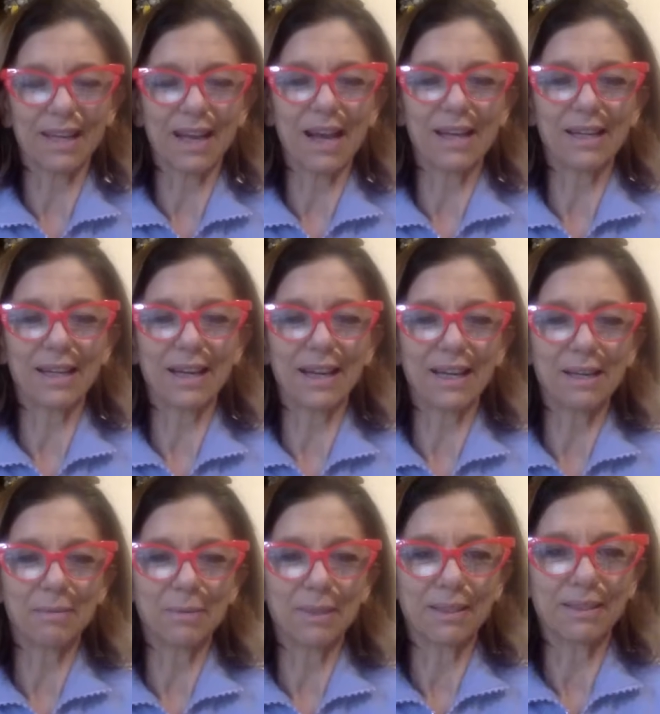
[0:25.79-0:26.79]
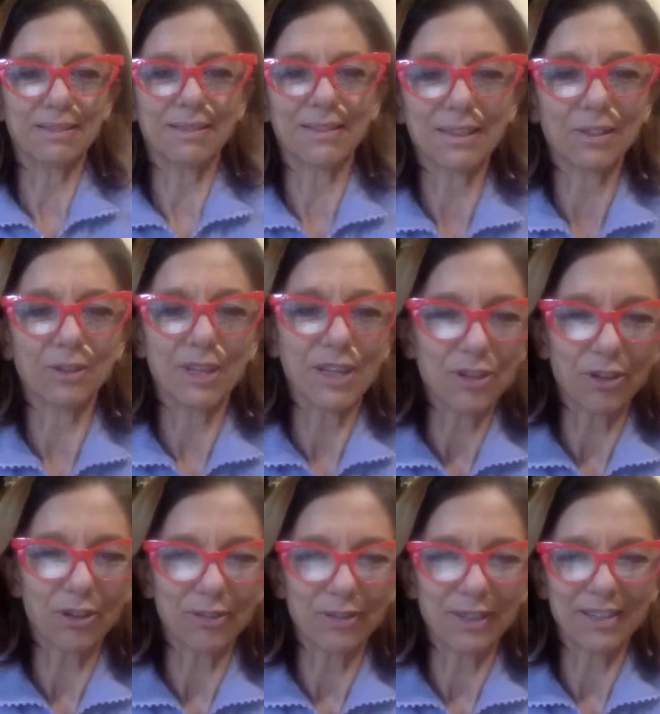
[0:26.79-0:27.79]
I am a creature
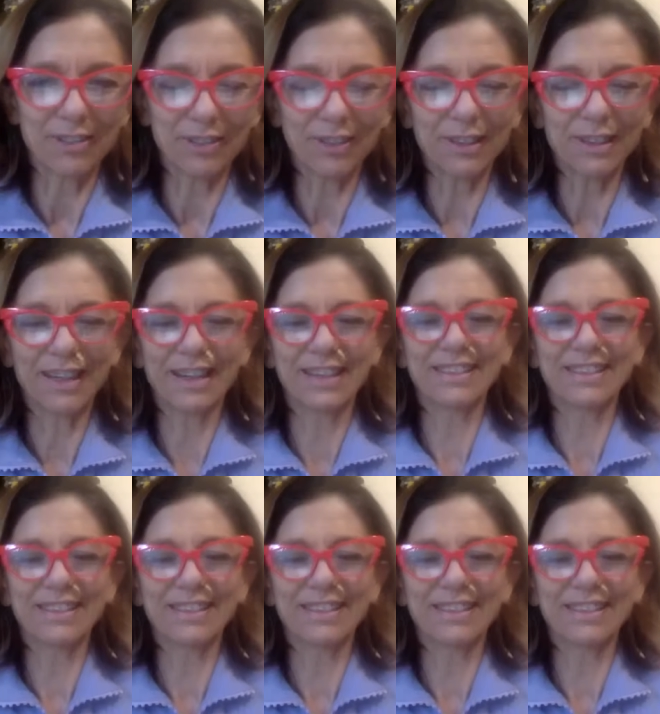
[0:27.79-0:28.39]
of nature,